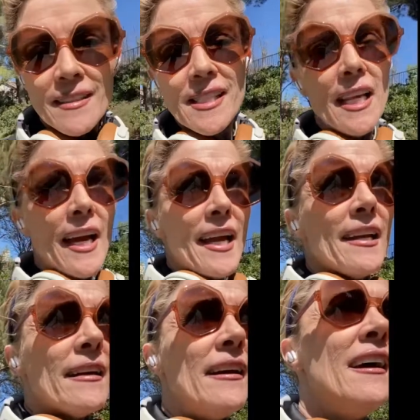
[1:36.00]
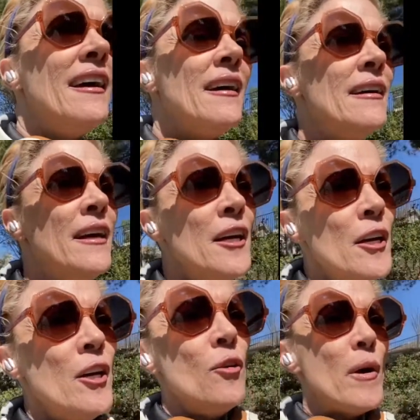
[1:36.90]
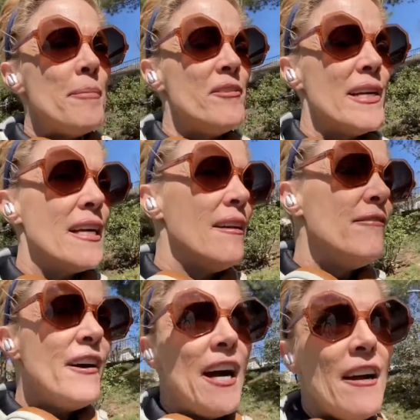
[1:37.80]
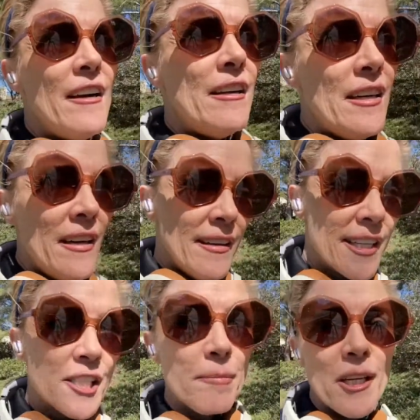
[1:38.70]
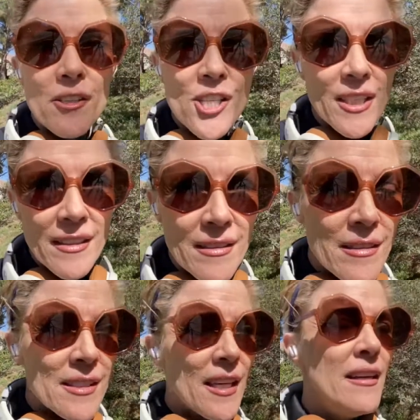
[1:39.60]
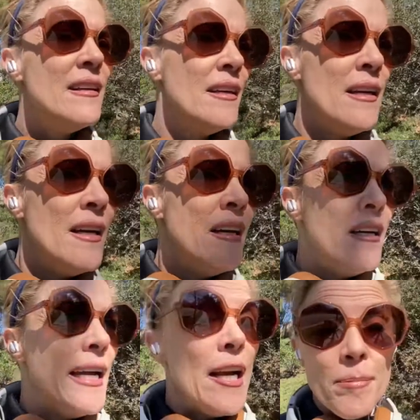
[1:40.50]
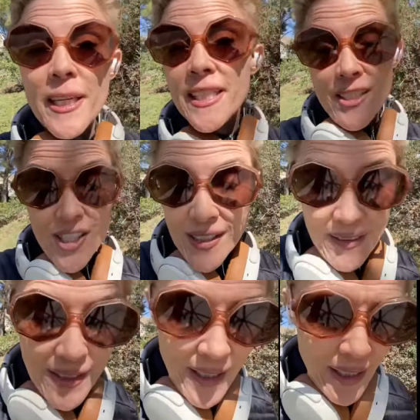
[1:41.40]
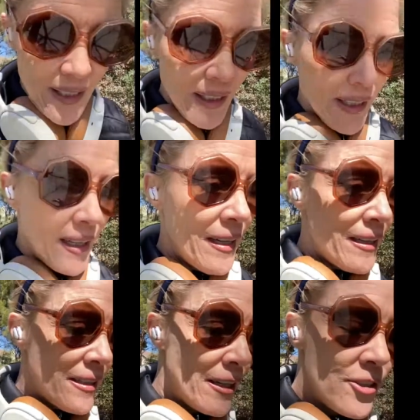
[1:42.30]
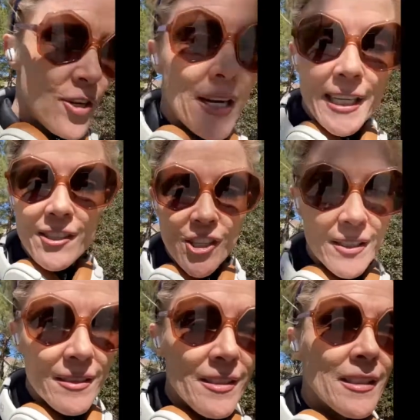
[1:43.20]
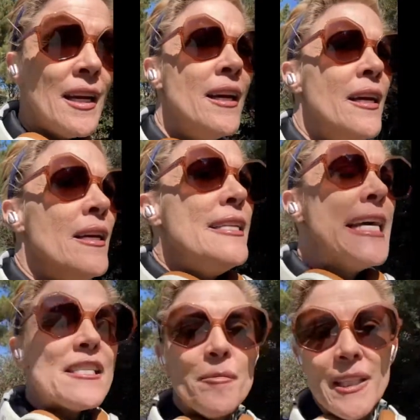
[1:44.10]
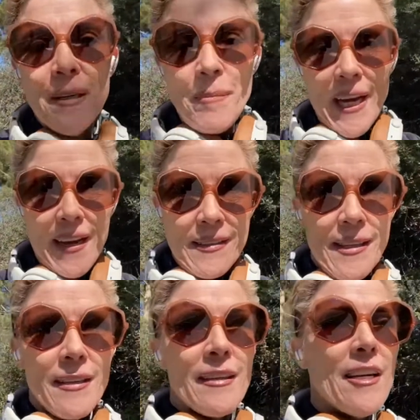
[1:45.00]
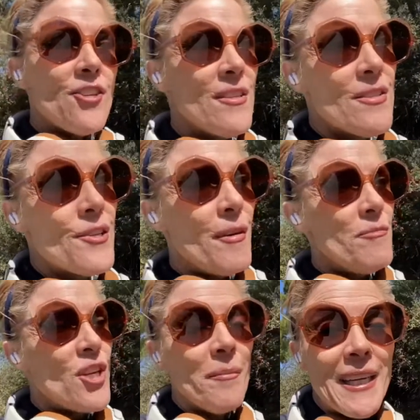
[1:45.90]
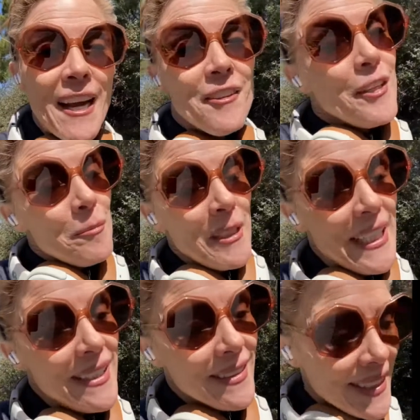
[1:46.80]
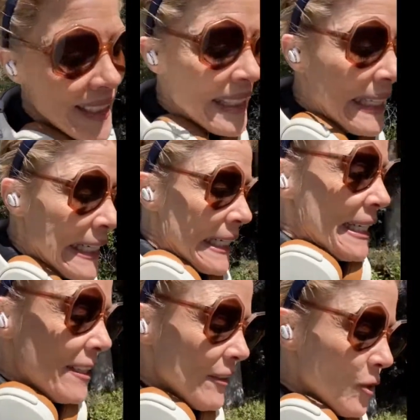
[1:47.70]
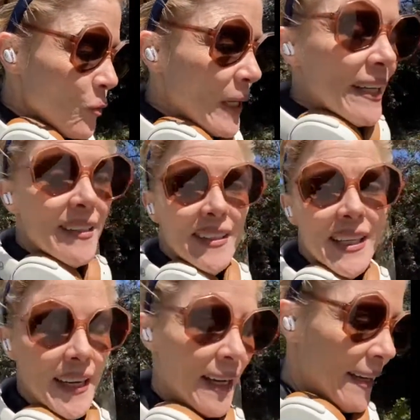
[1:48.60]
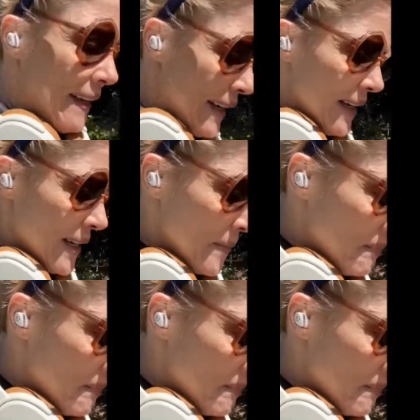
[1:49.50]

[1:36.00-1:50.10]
like weaponry, gunfire, explosions, airplane engines, truck engines, decibel impact concussions from jumping out of airplanes, even the wind. And